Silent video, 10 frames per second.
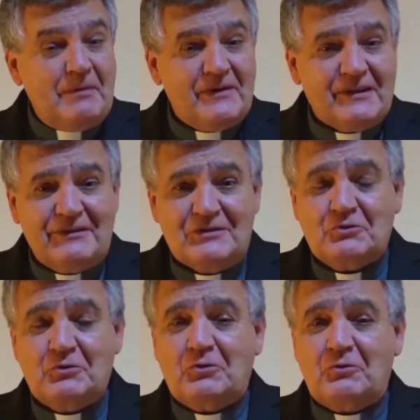Francis
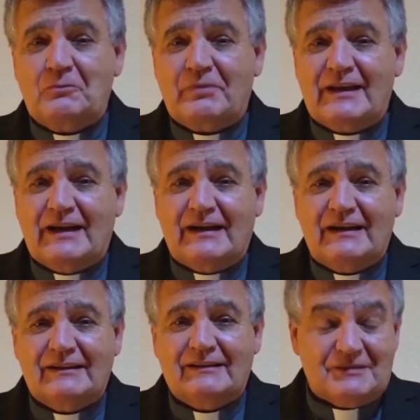will be,
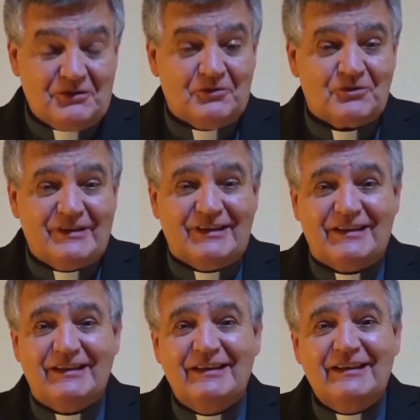God
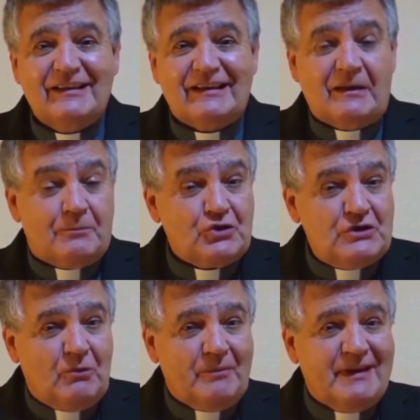willing, 85
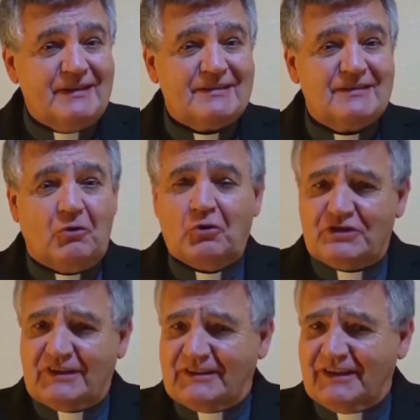years old
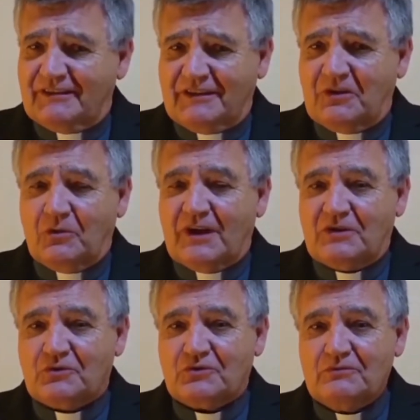next month
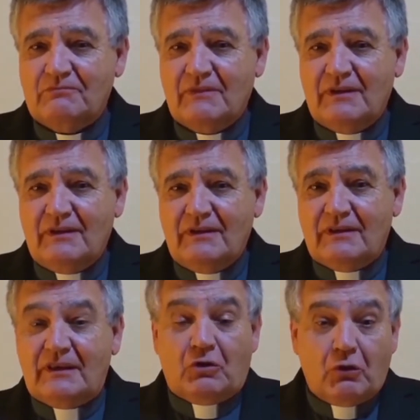and
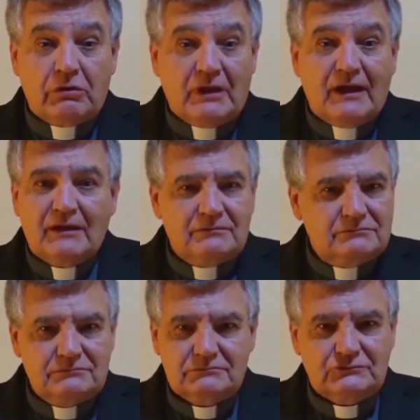enjoys,
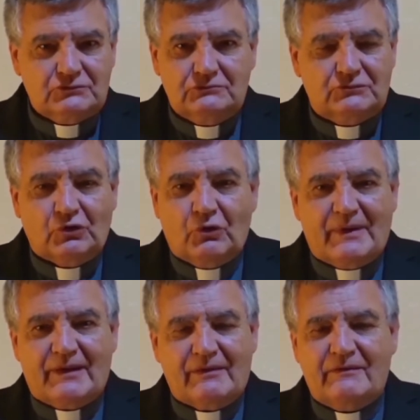everything seems
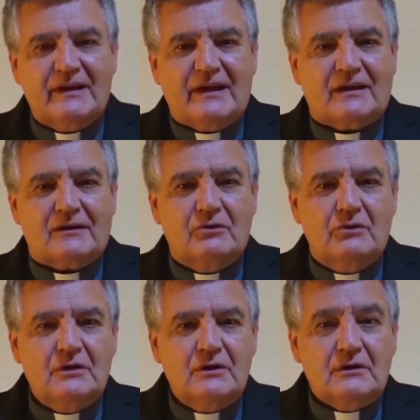to
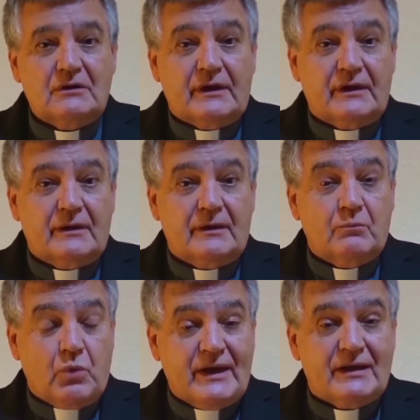indicate it,
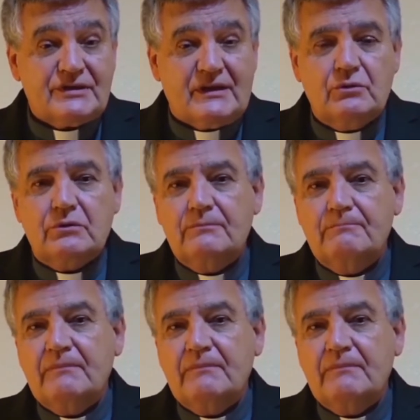good health.